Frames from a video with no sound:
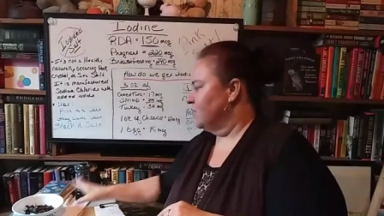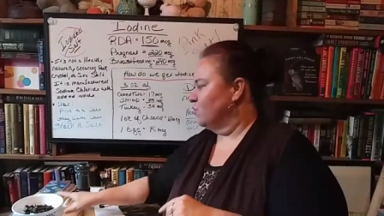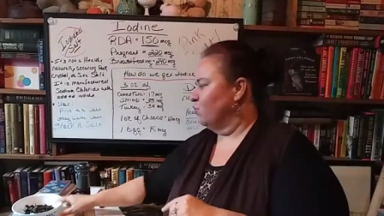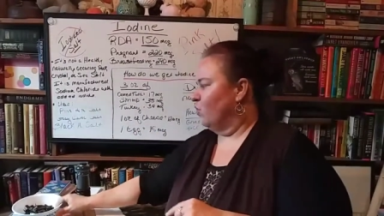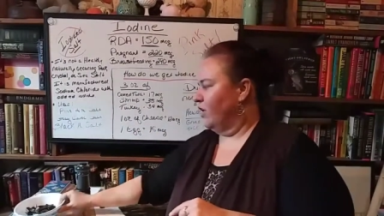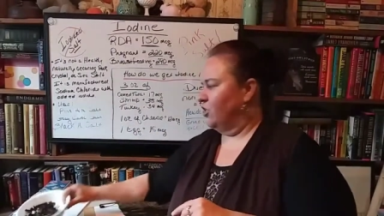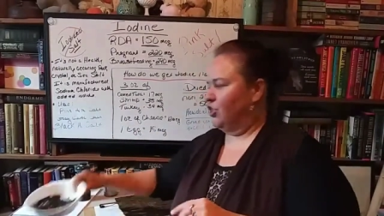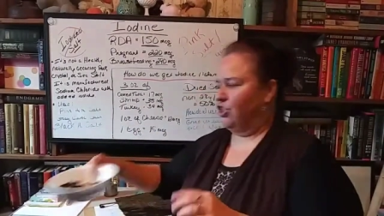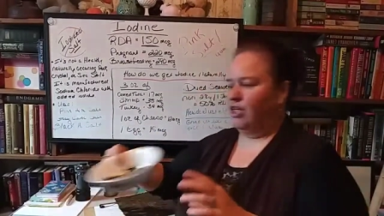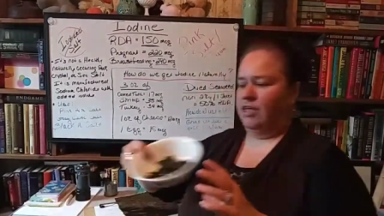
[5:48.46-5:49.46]
is 1
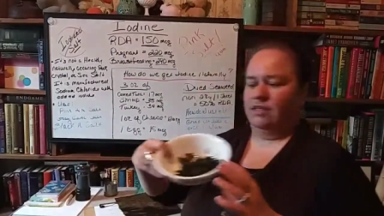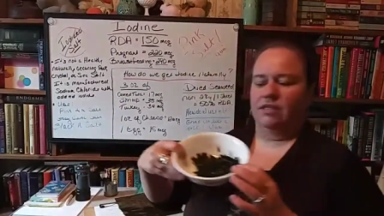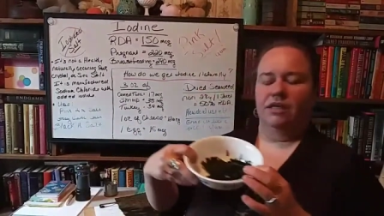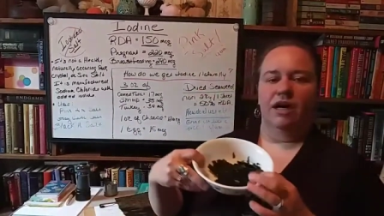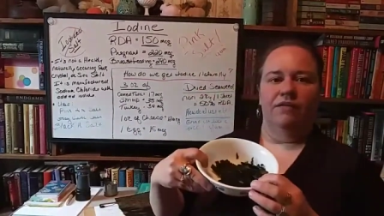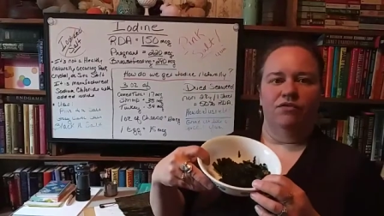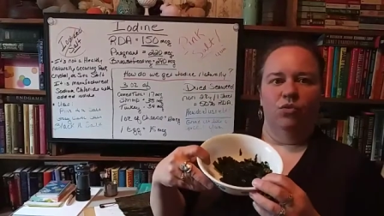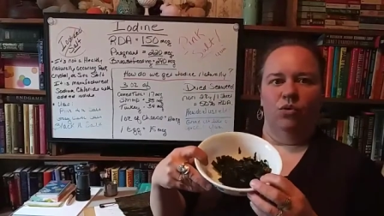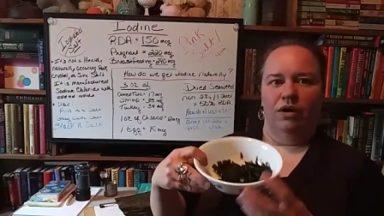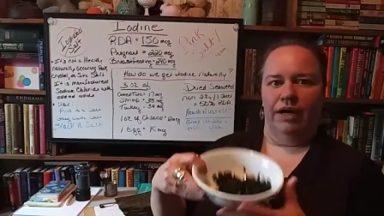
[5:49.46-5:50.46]
sheet of
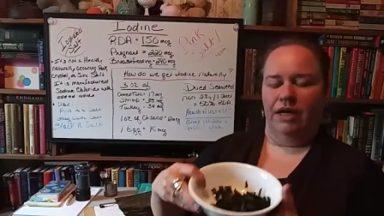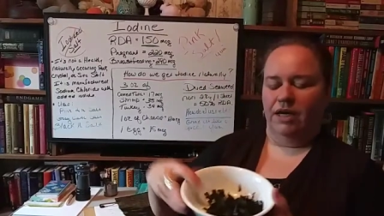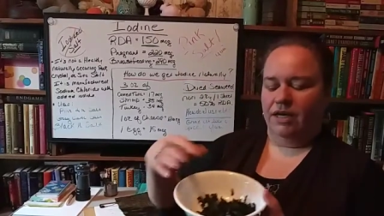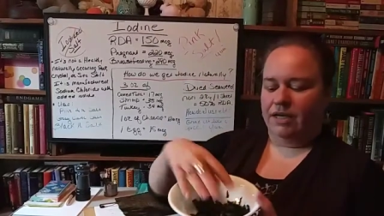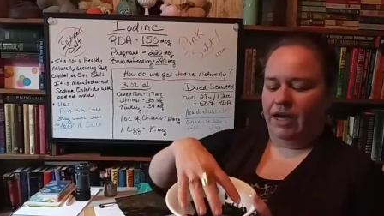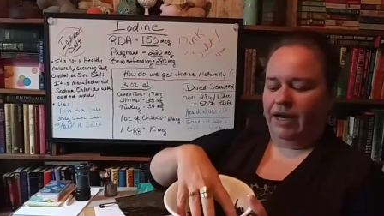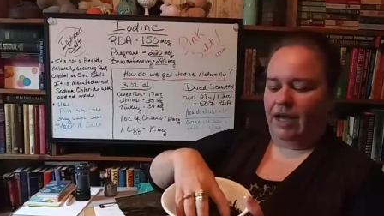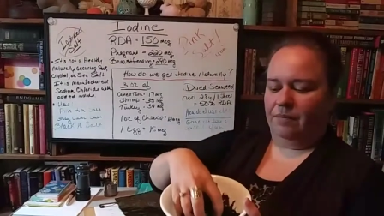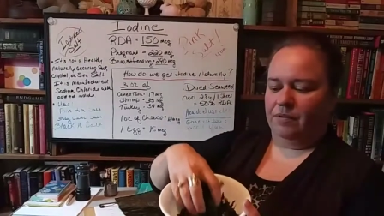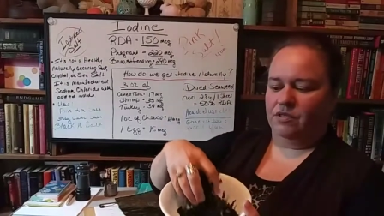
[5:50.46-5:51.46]
nori cut
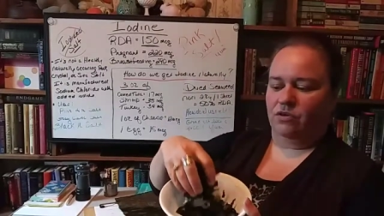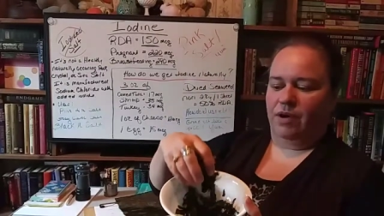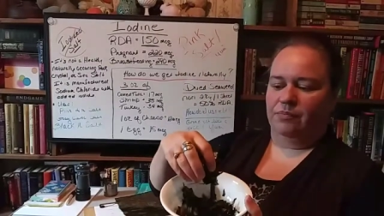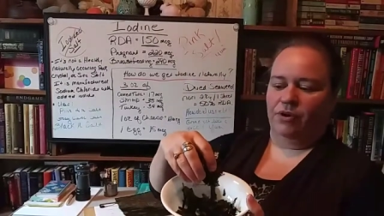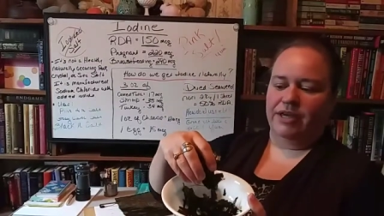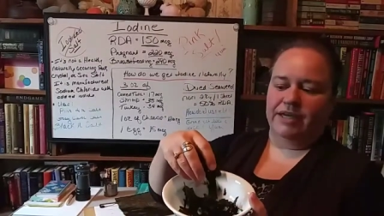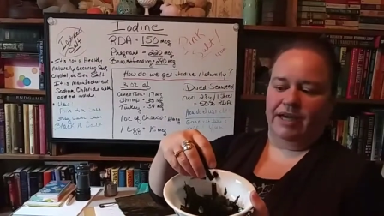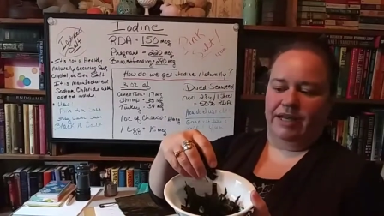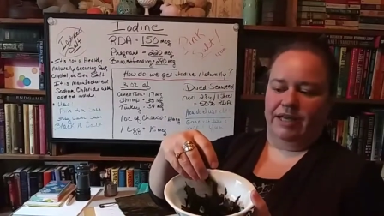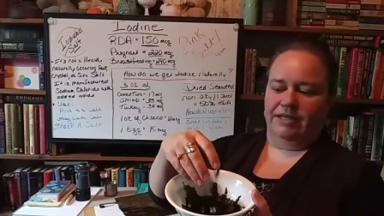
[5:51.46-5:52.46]
up. So I
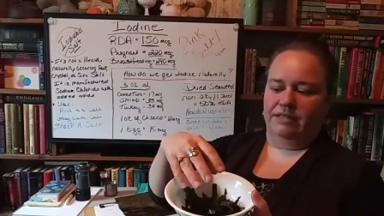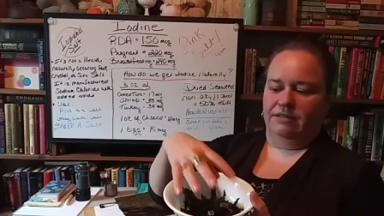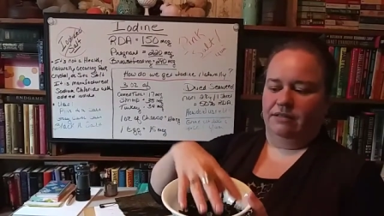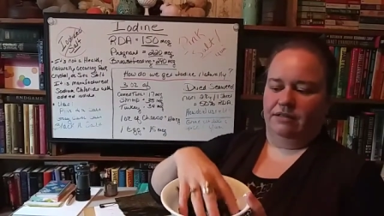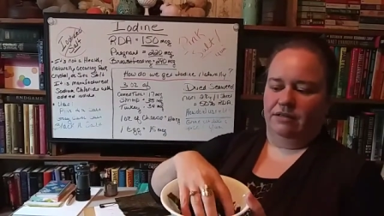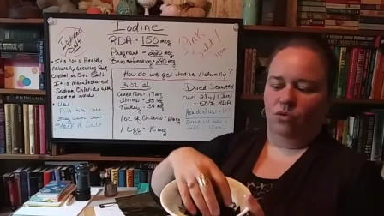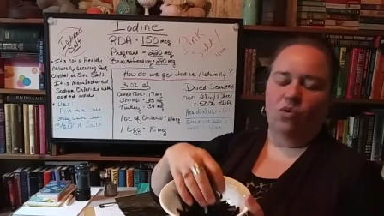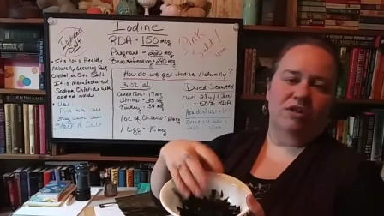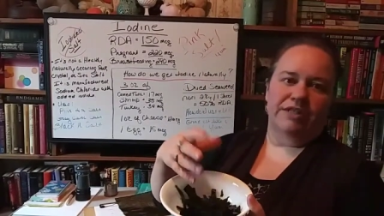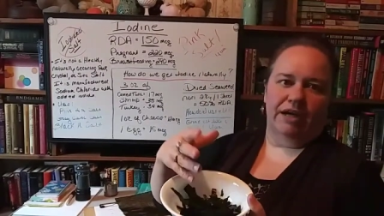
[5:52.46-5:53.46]
pre-cut it
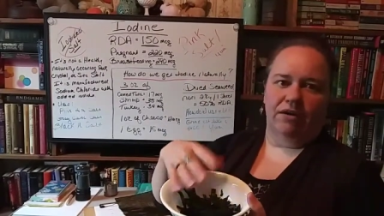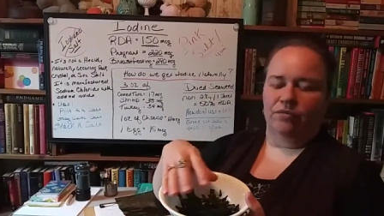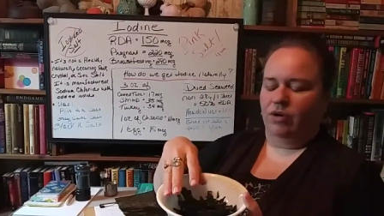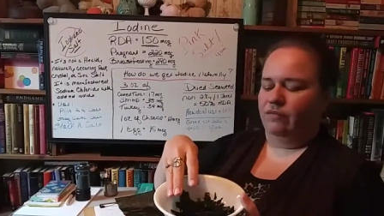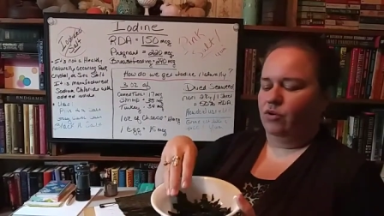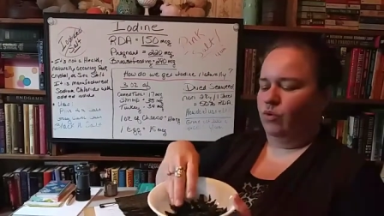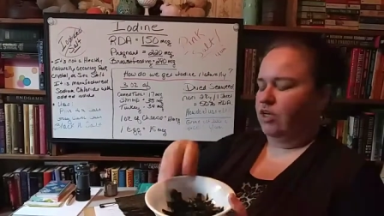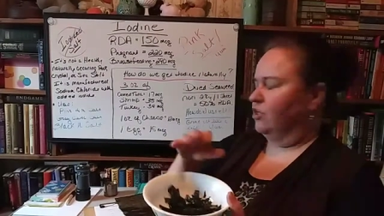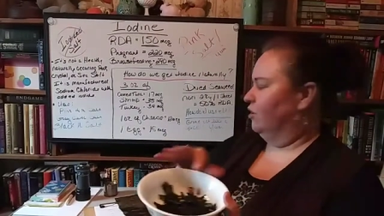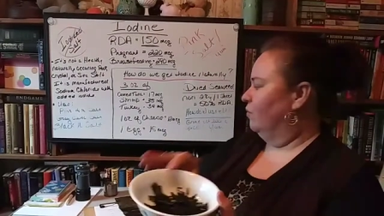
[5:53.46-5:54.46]
or tear it, whatever you
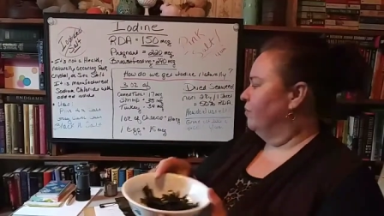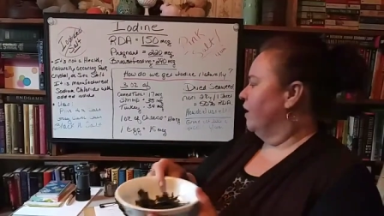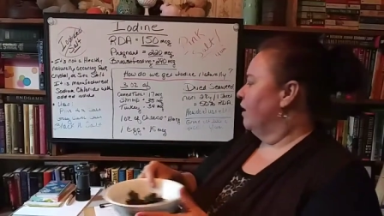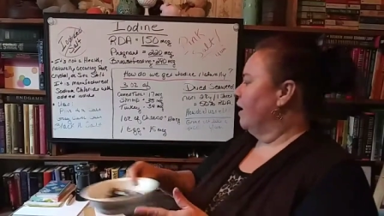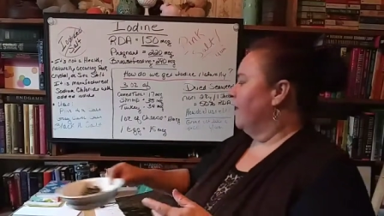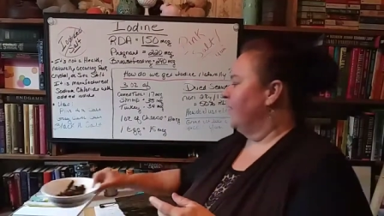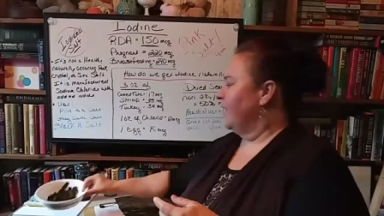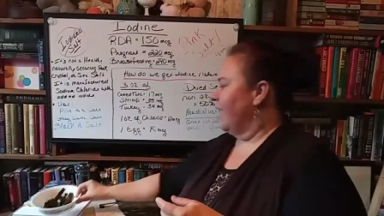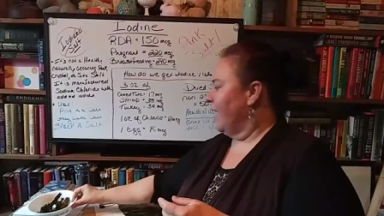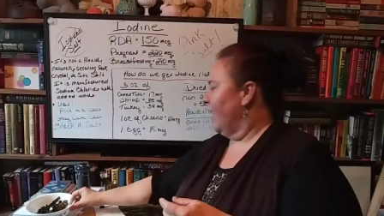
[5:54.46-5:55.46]
want to do, and
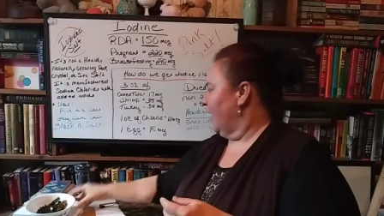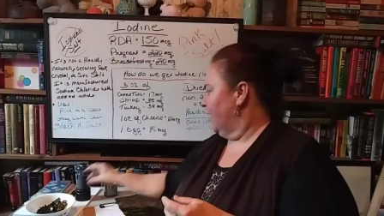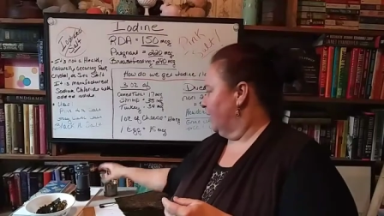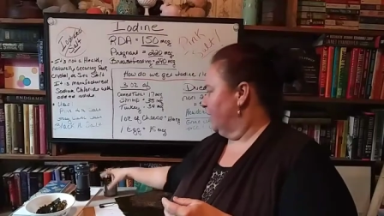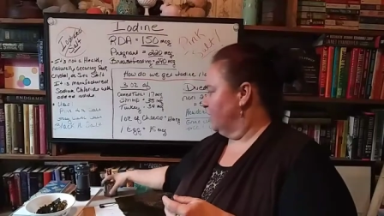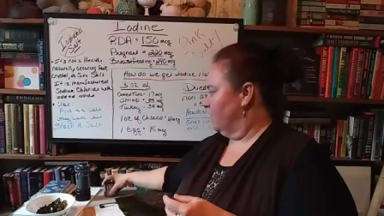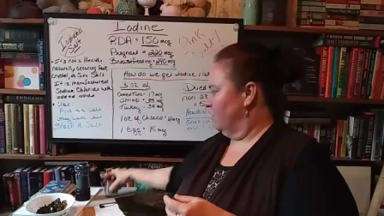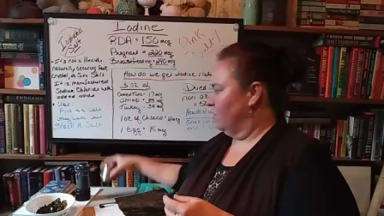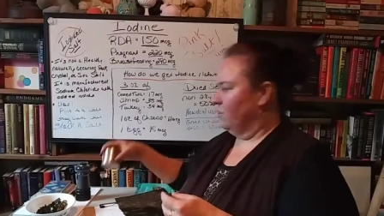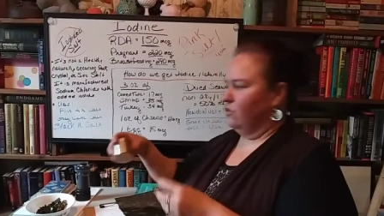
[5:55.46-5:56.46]
then add it
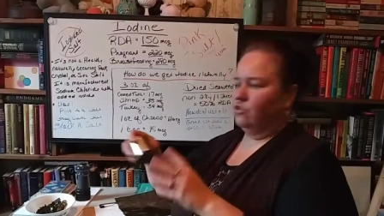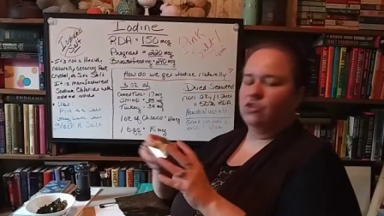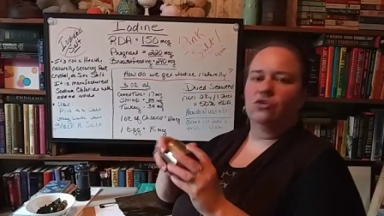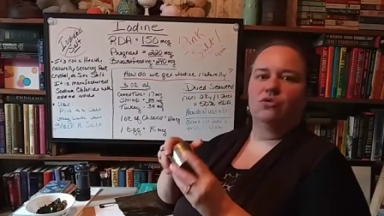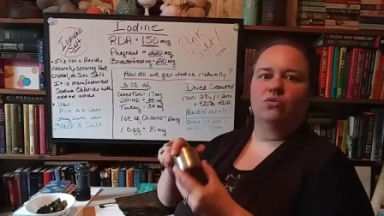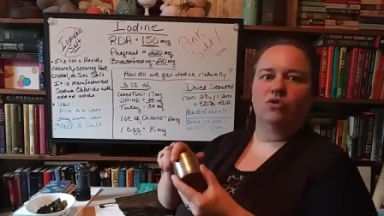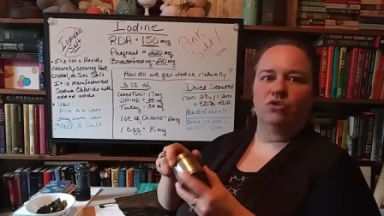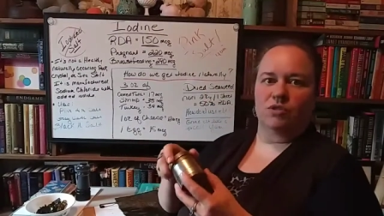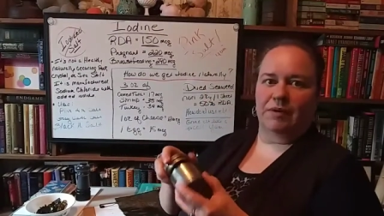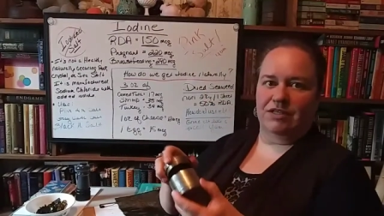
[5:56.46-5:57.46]
to
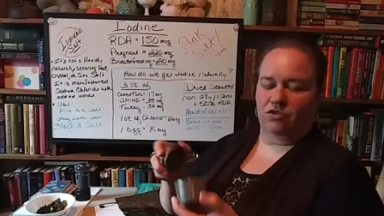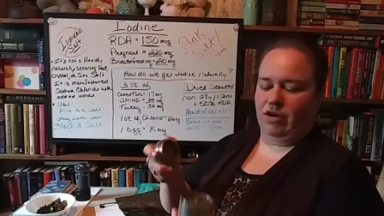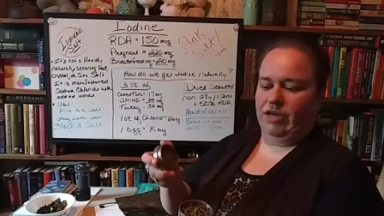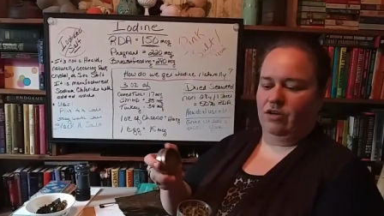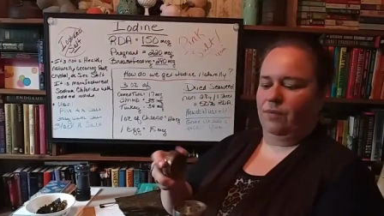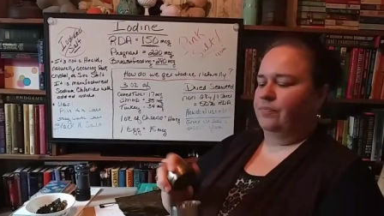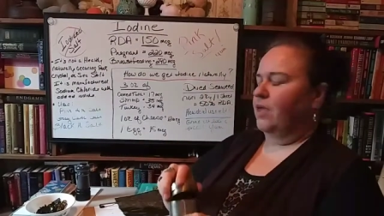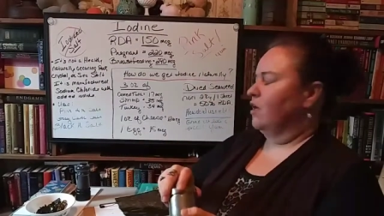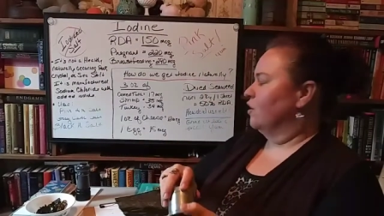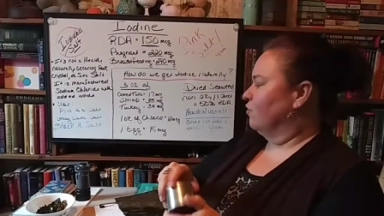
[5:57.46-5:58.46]
your spice grinder.
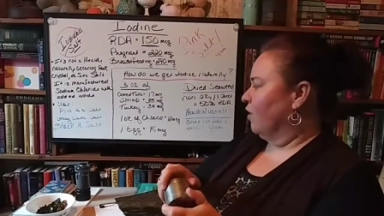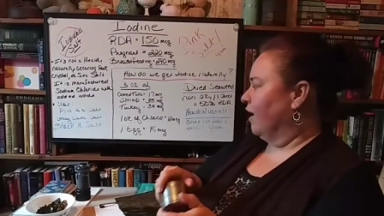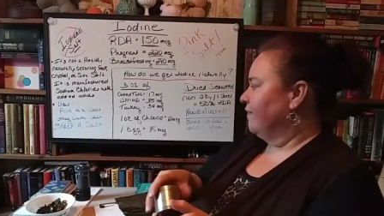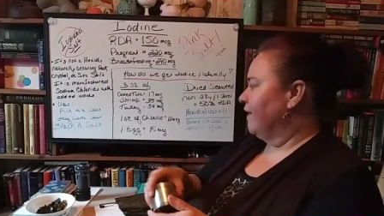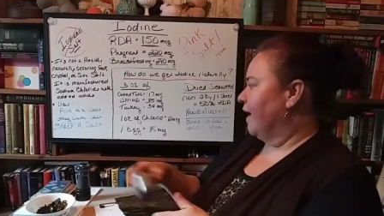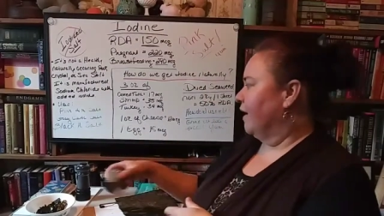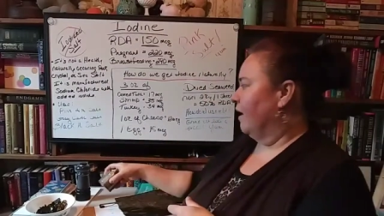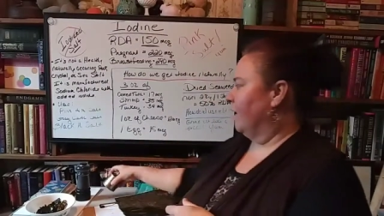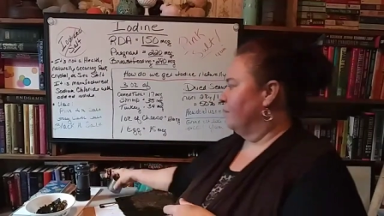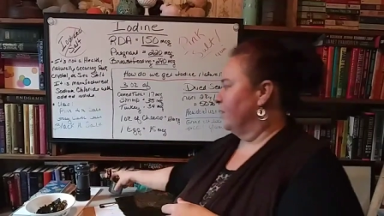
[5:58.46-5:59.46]
Grind
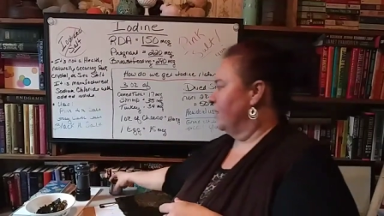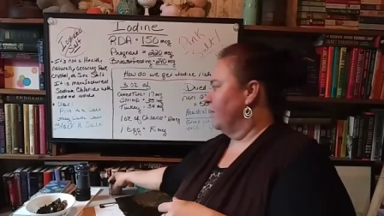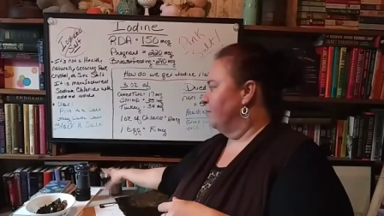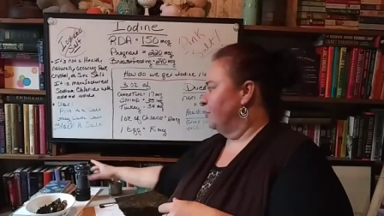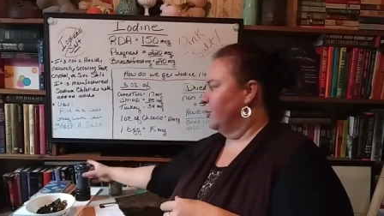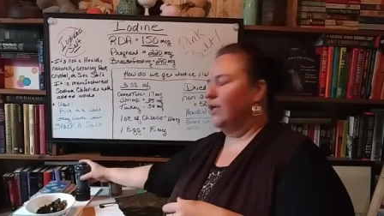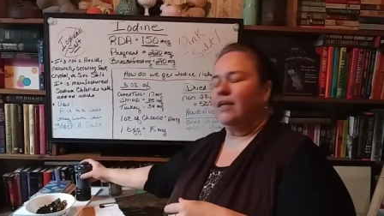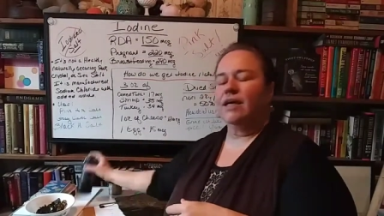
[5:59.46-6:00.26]
that up, put it